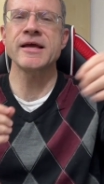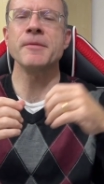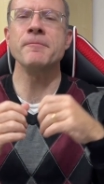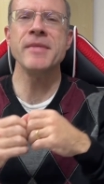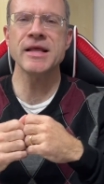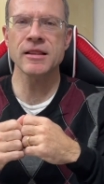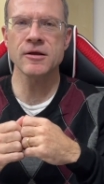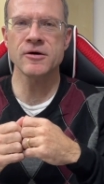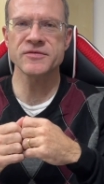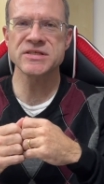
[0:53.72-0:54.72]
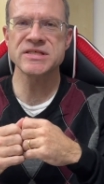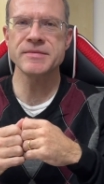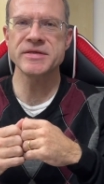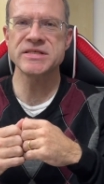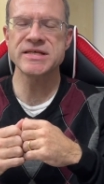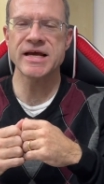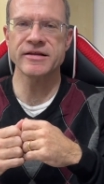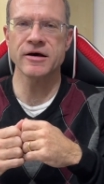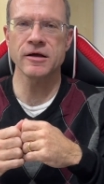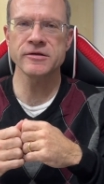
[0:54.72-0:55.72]
in the middle of the CPC
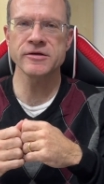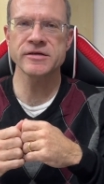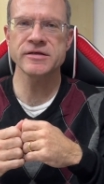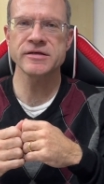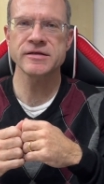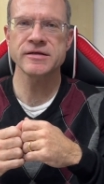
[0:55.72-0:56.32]
800